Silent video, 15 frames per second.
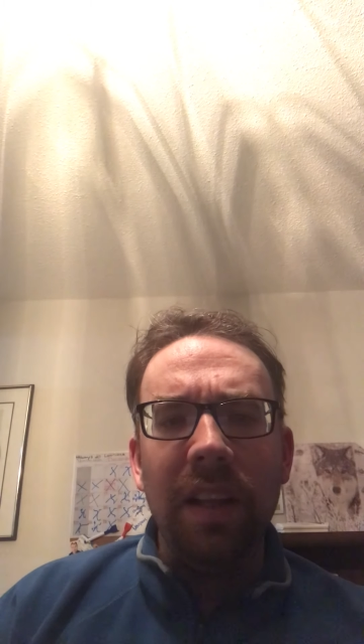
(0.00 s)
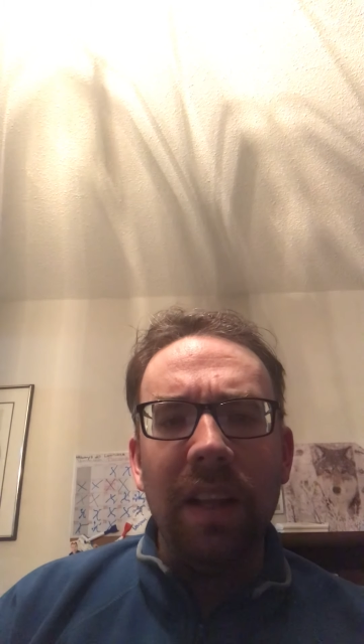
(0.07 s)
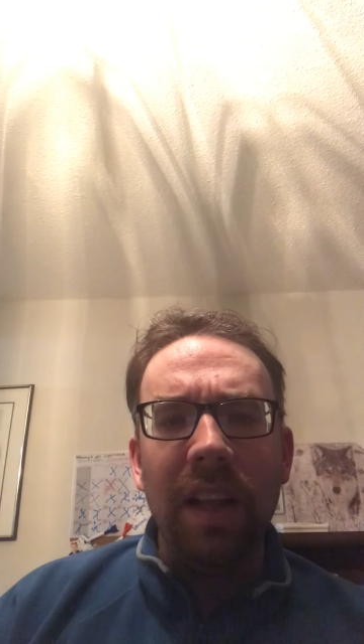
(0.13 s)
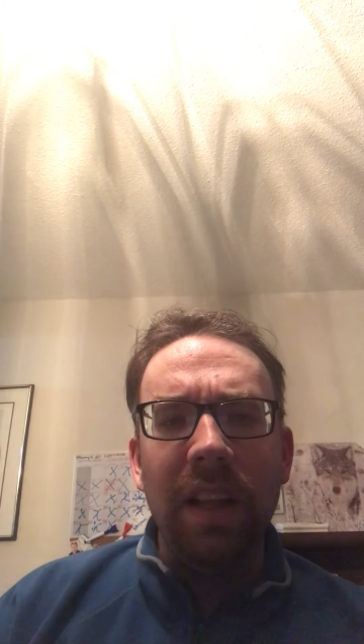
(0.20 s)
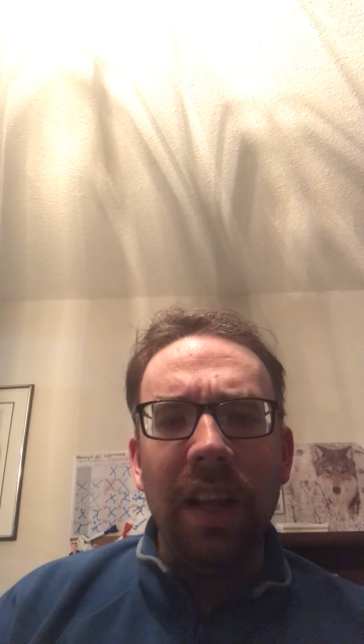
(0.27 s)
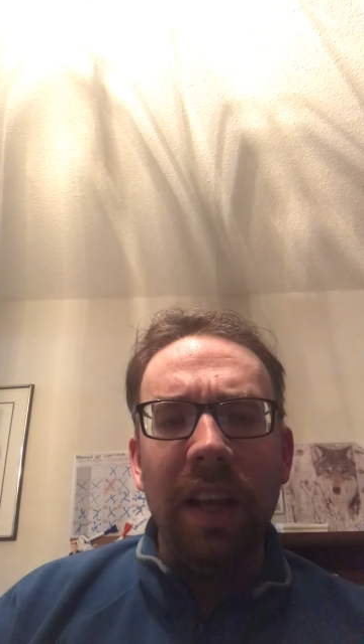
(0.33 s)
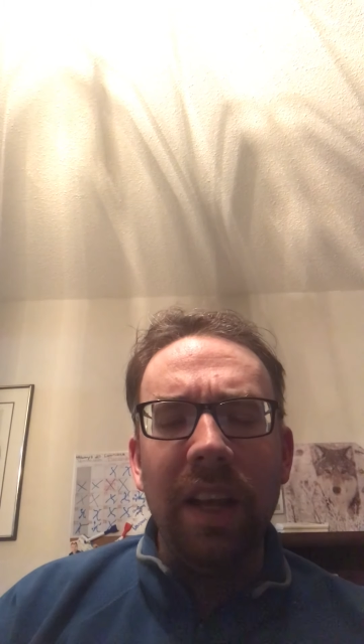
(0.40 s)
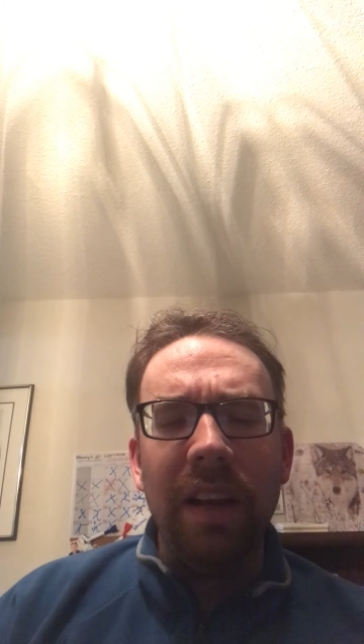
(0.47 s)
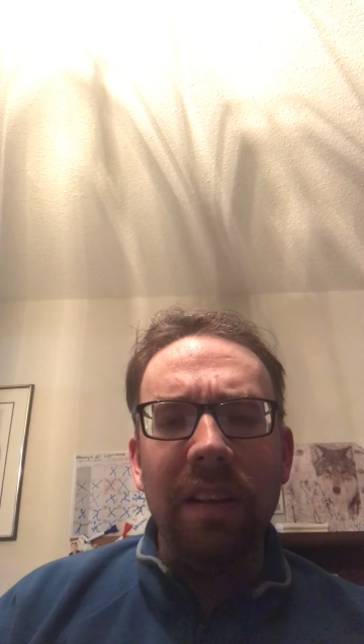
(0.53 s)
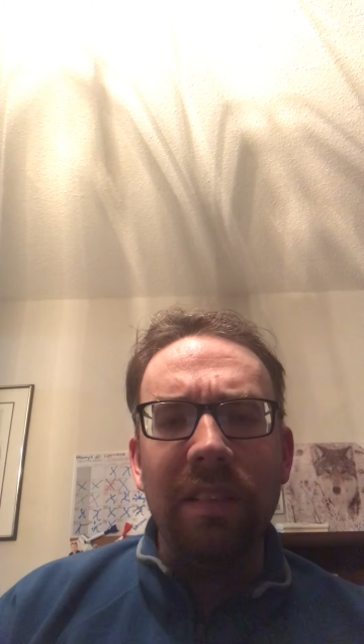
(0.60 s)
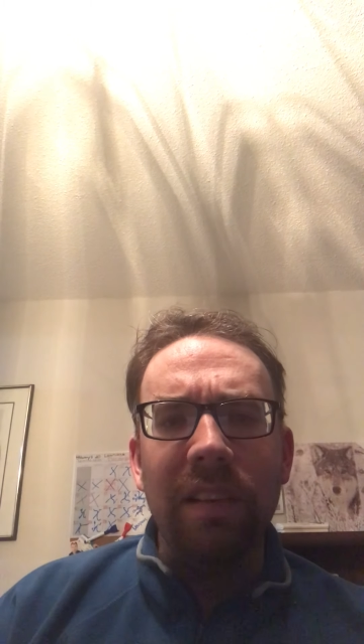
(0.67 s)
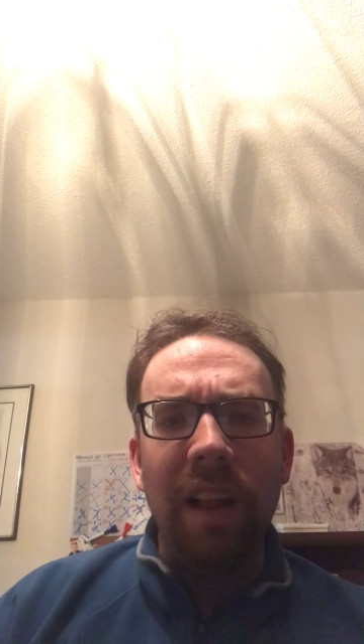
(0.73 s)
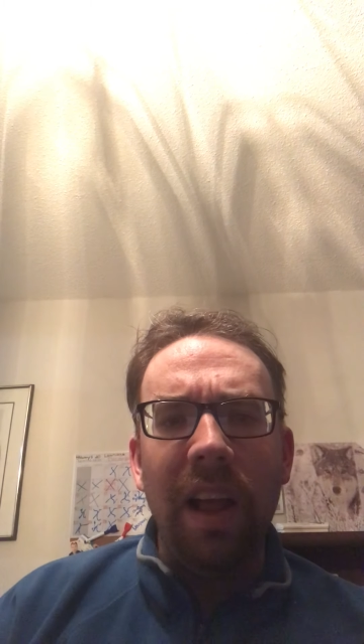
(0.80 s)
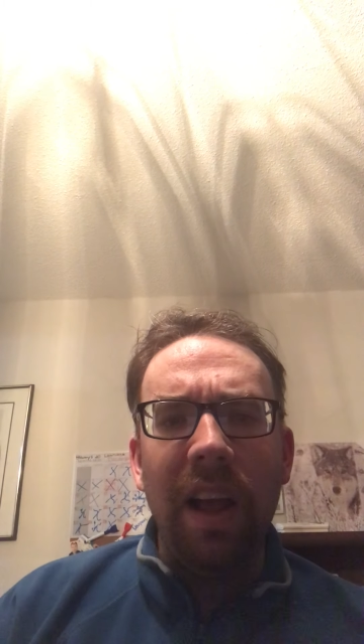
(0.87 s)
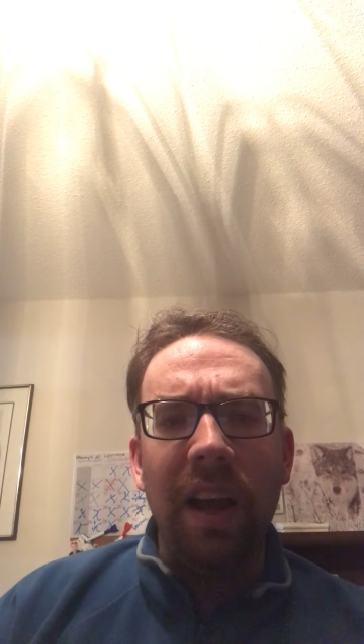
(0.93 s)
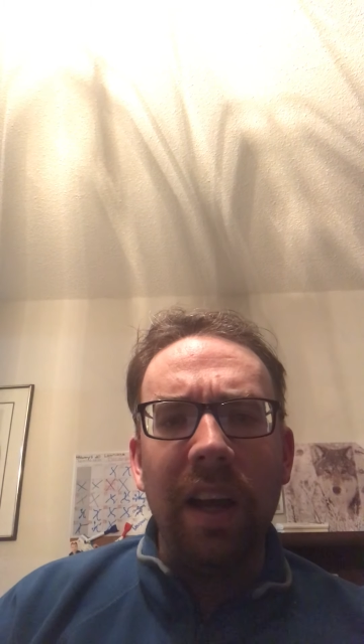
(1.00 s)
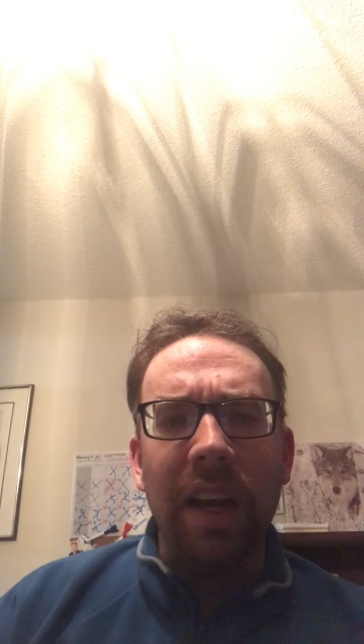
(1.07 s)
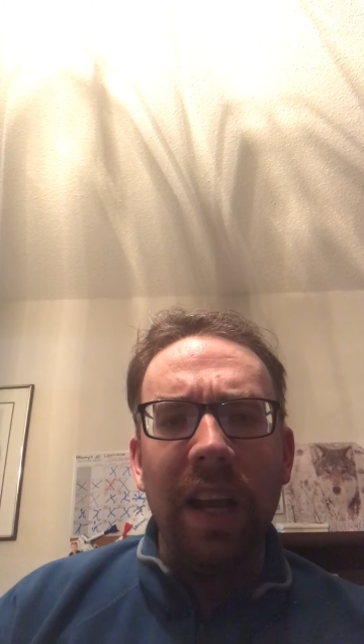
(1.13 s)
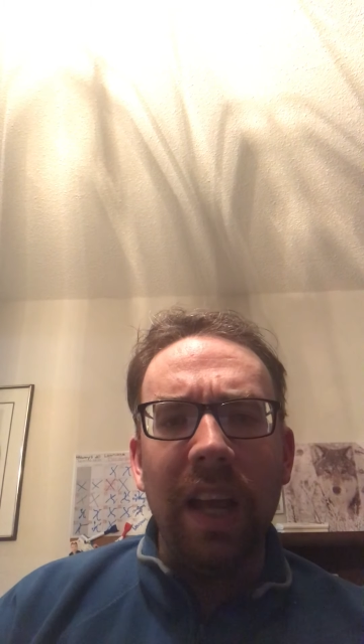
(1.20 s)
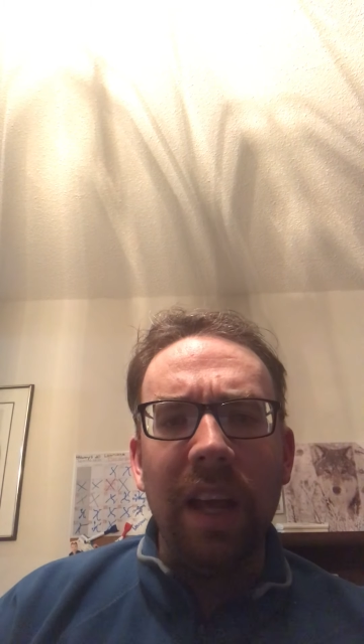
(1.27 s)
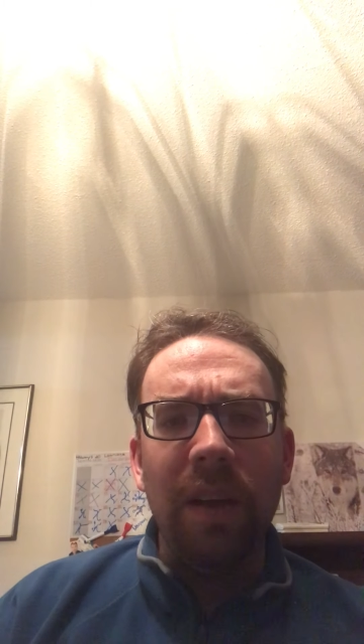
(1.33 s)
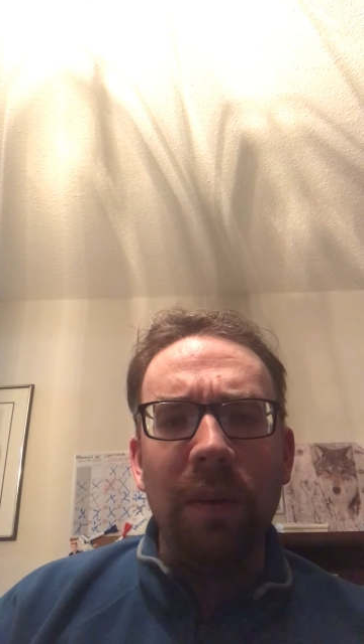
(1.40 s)
the latest
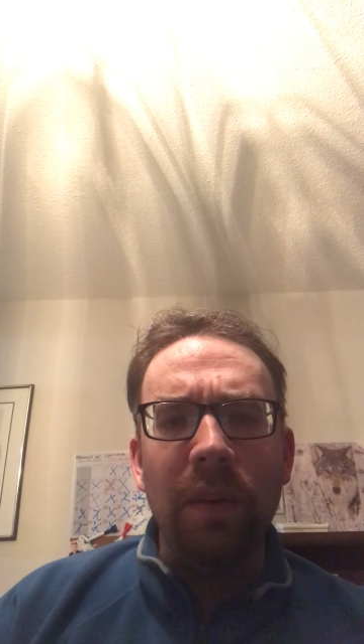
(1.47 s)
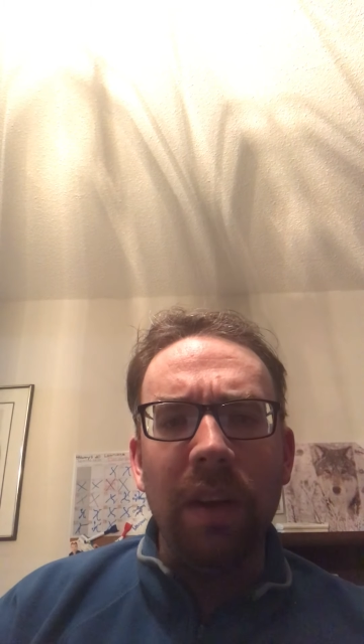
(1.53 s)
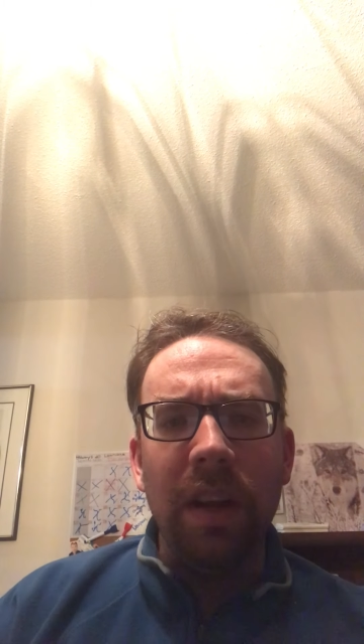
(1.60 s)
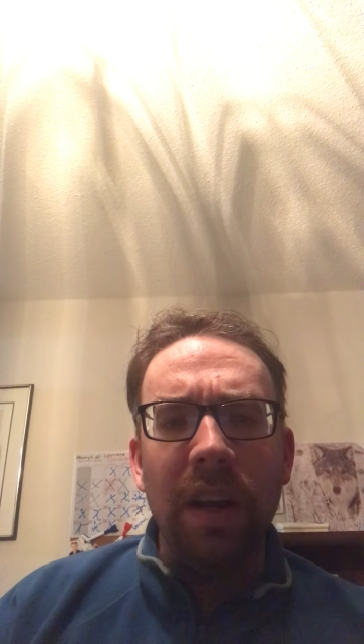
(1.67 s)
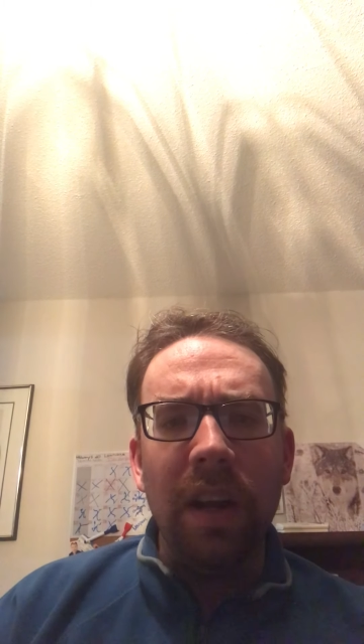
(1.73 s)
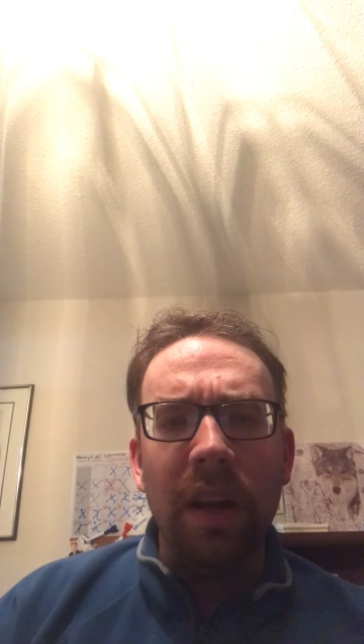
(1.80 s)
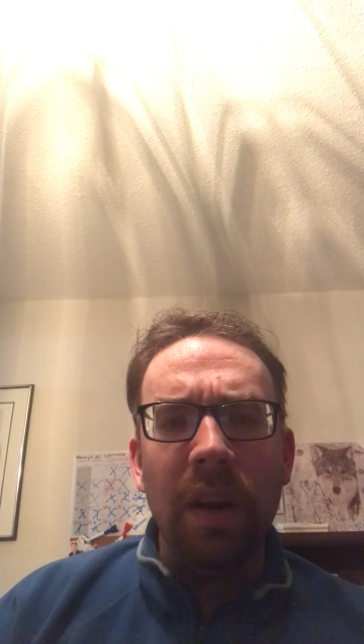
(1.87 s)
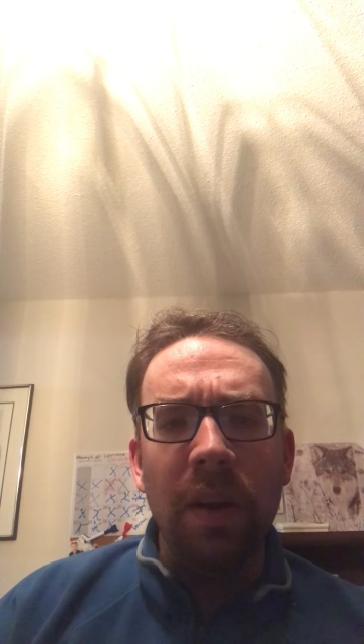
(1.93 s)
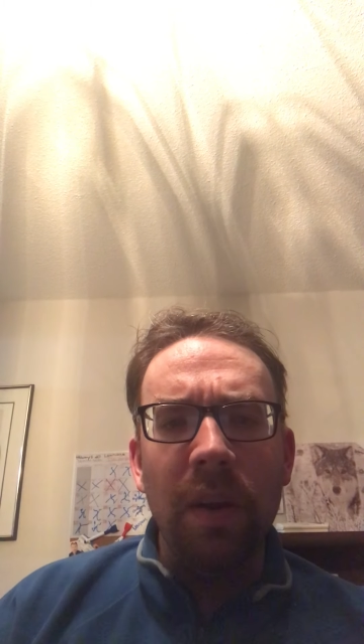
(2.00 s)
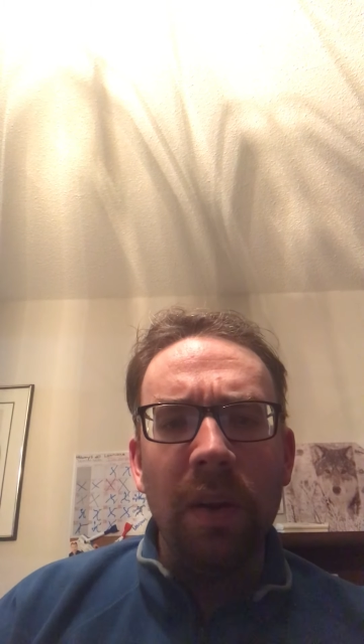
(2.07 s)
lockdown and